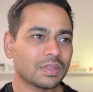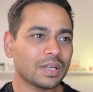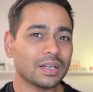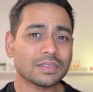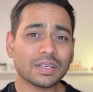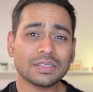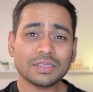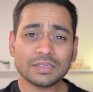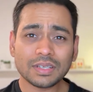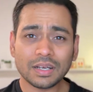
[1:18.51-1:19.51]
It is
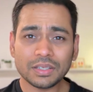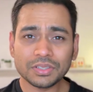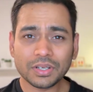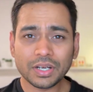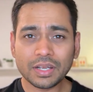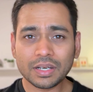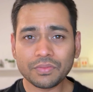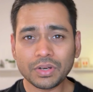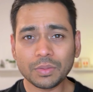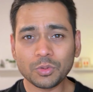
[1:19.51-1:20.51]
consistently generating
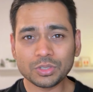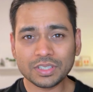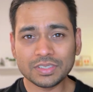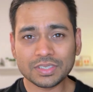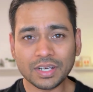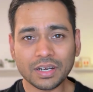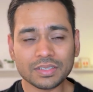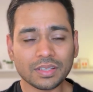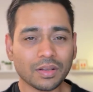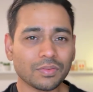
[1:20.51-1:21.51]
different emotion inside
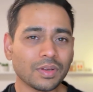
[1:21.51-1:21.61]
ourselves